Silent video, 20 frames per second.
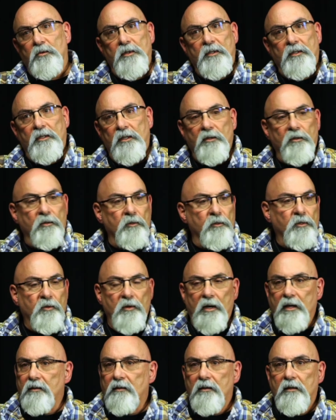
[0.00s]
resistors,
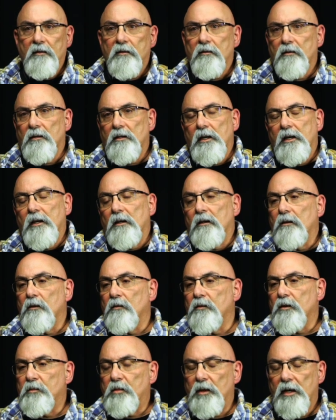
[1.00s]
transistors laying all
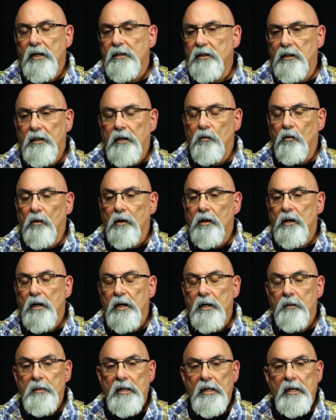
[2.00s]
over the place, and he'd work
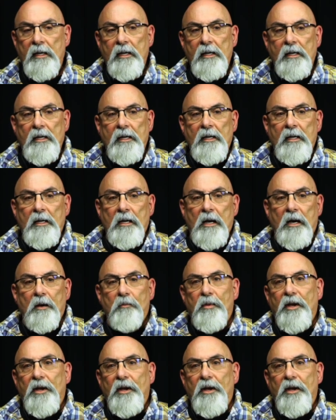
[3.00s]
on them.